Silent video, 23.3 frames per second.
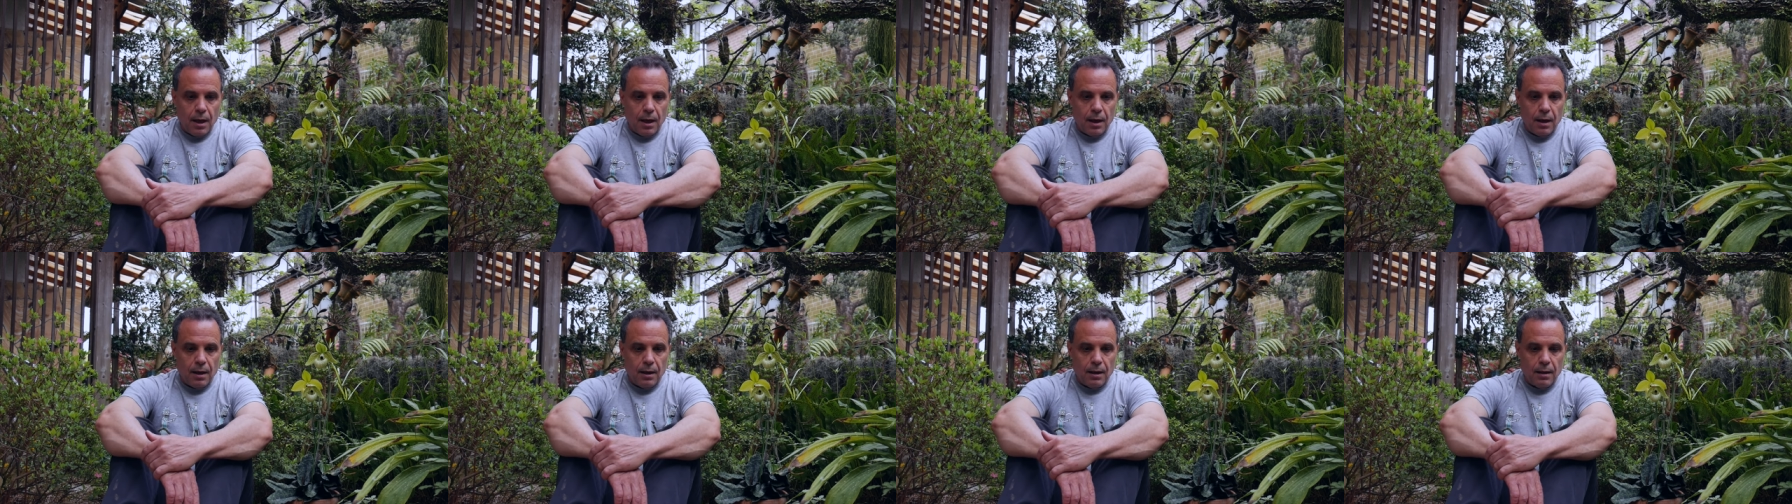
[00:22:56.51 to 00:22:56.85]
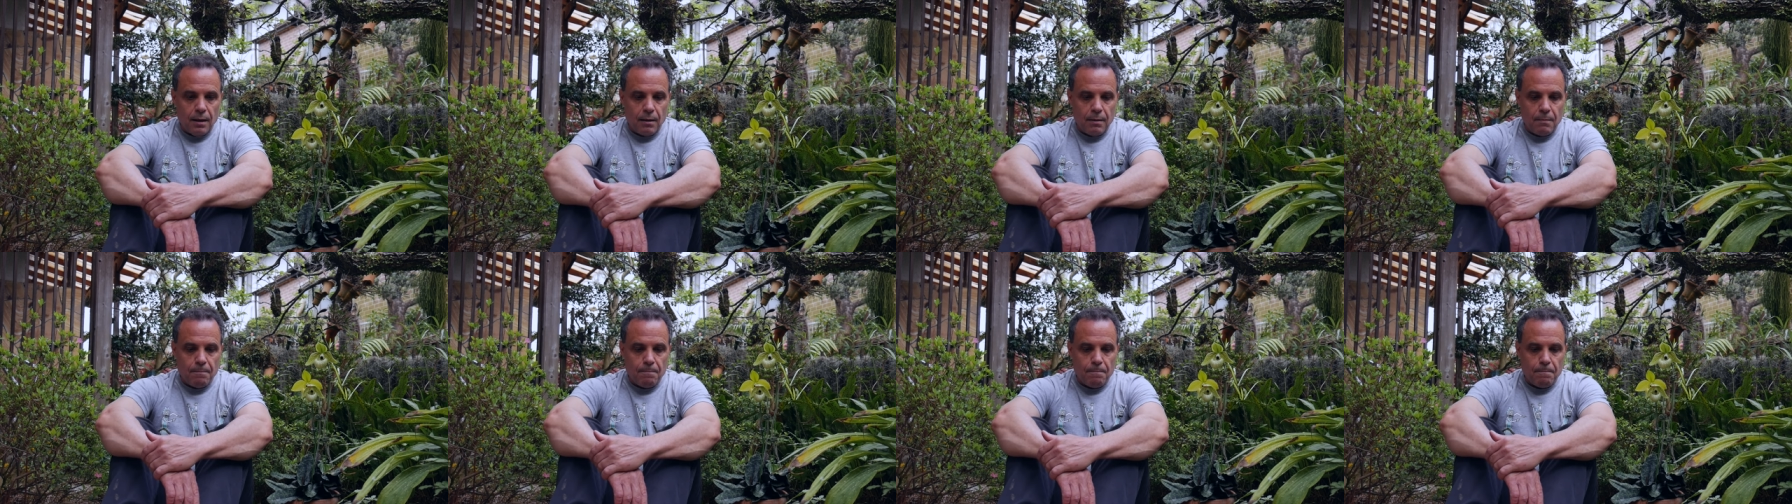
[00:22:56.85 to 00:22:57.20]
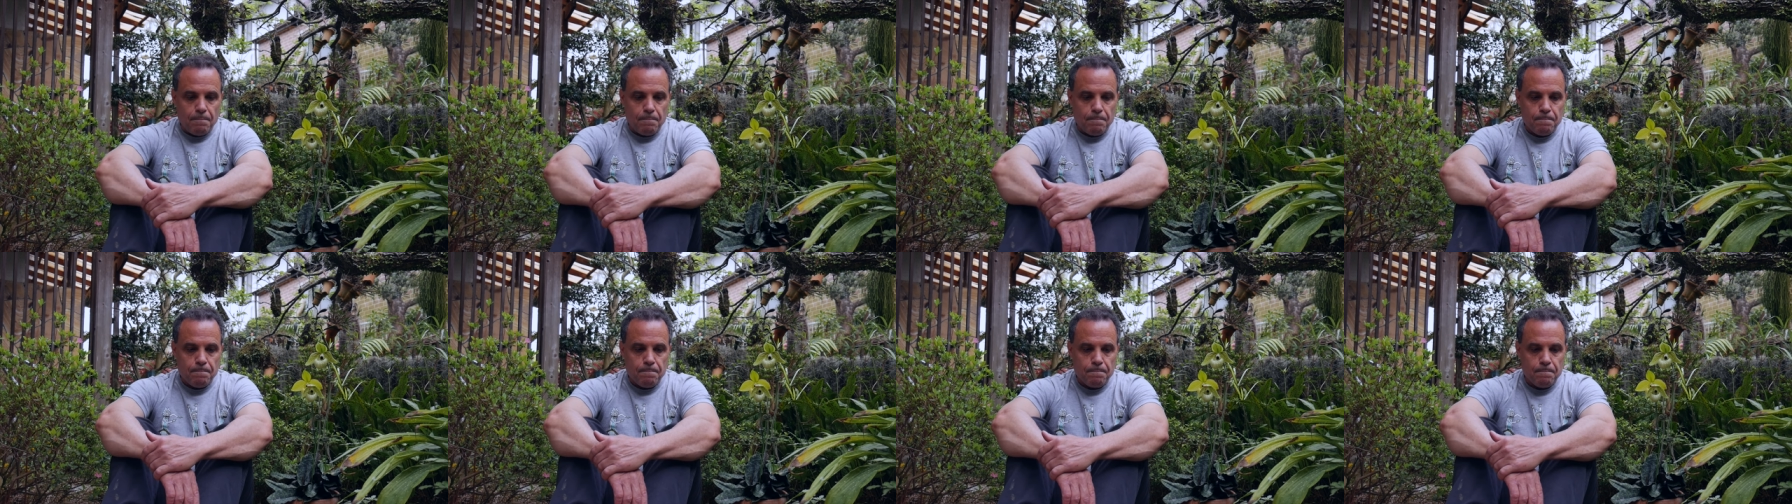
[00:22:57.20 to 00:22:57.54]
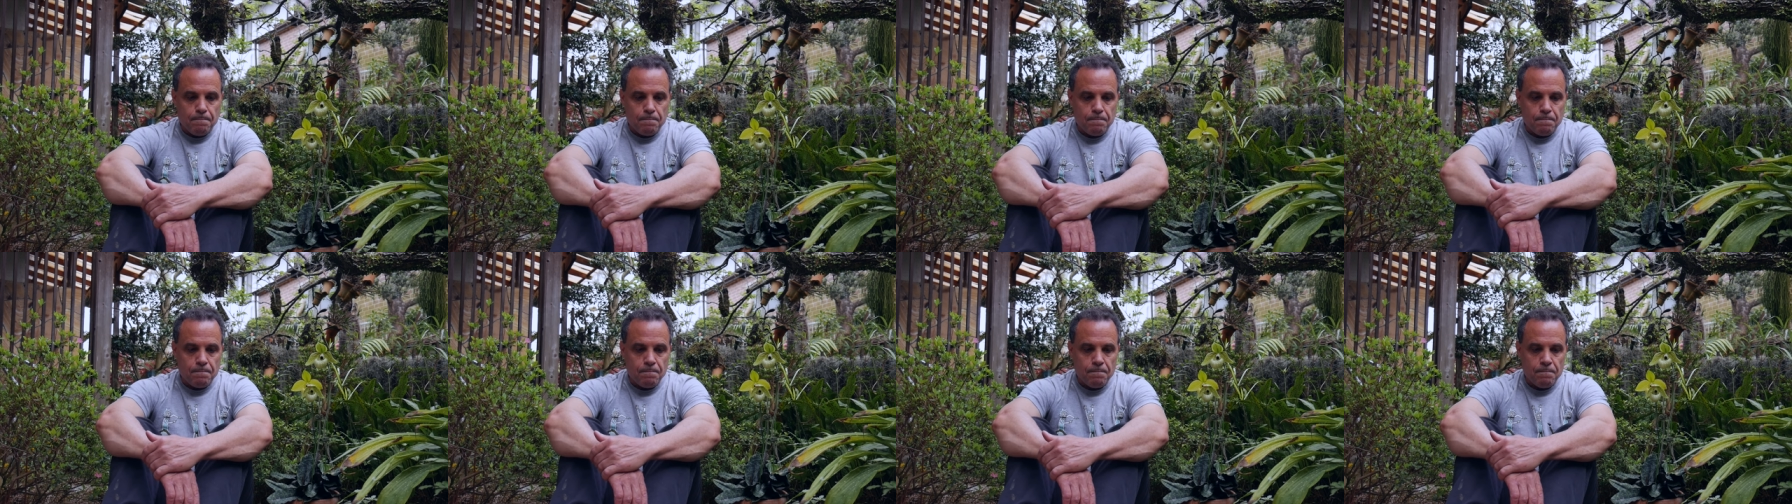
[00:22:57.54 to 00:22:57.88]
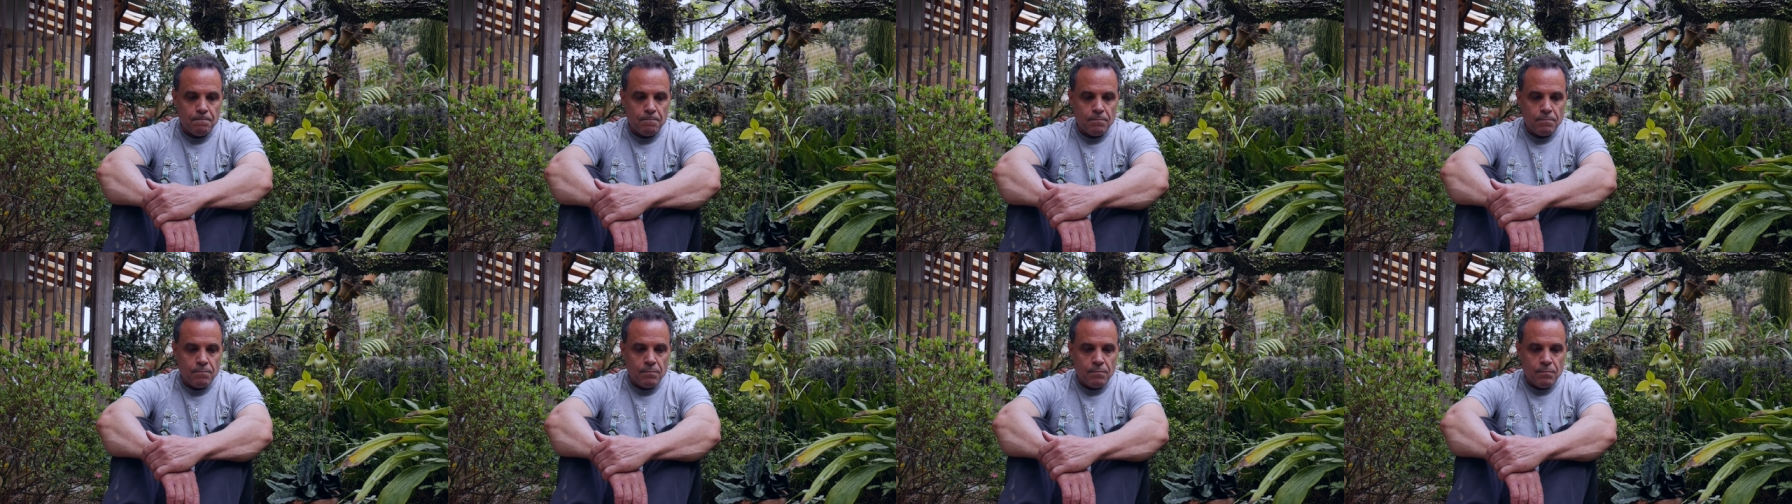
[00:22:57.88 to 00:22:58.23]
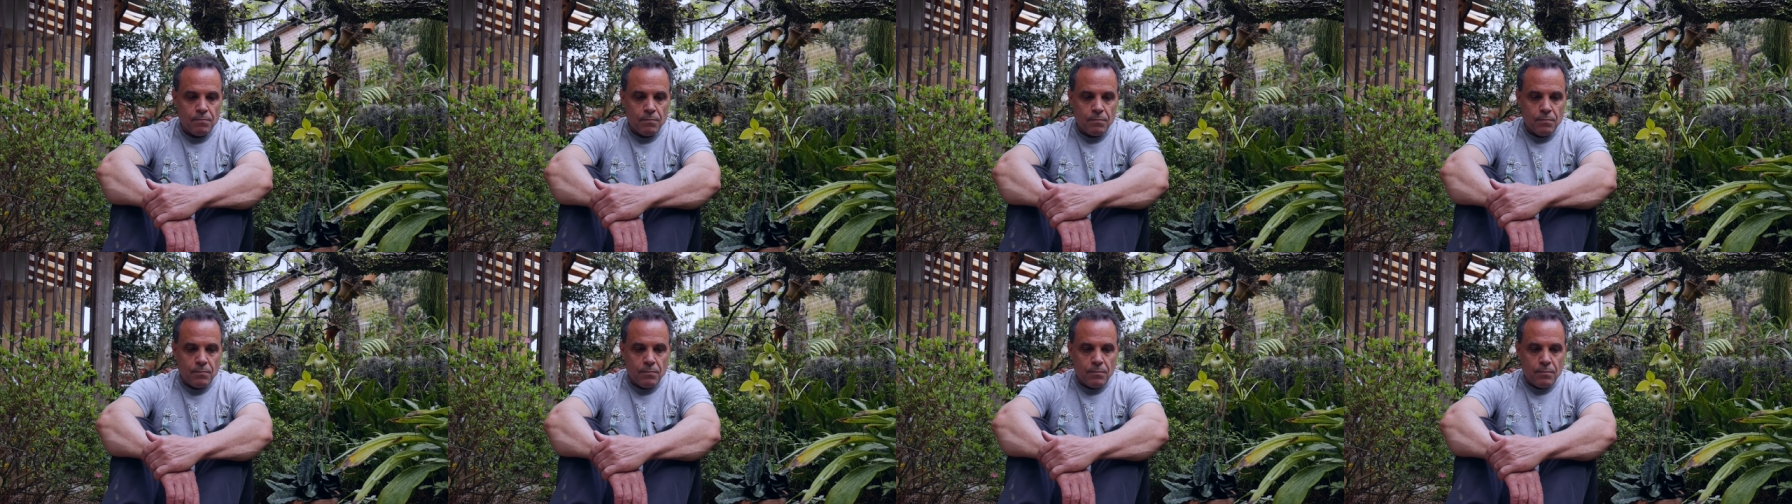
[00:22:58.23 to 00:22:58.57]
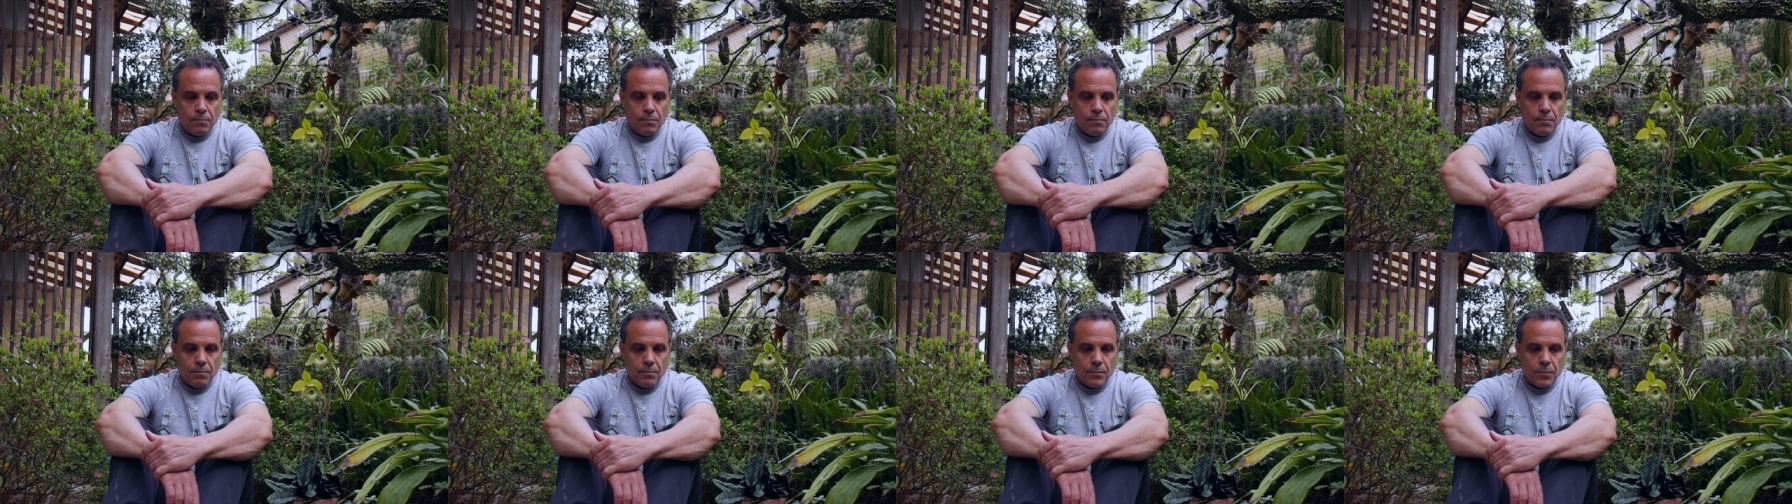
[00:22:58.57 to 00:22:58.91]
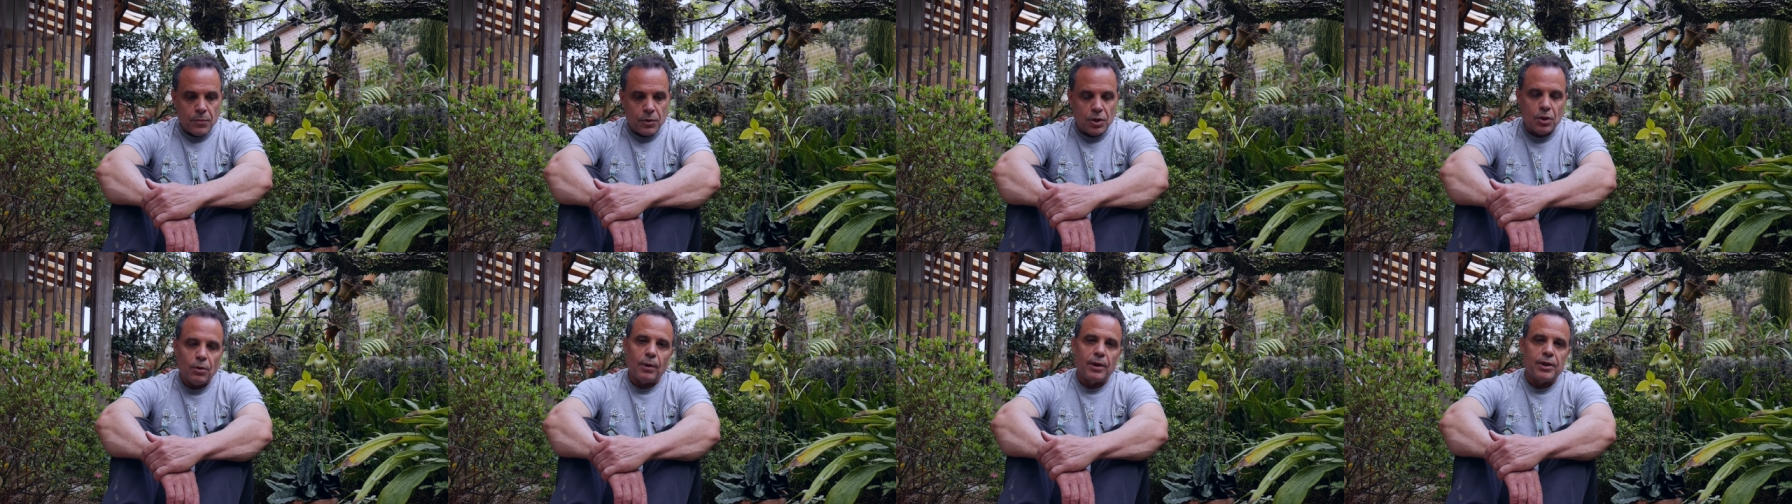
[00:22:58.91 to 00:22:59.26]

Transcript: So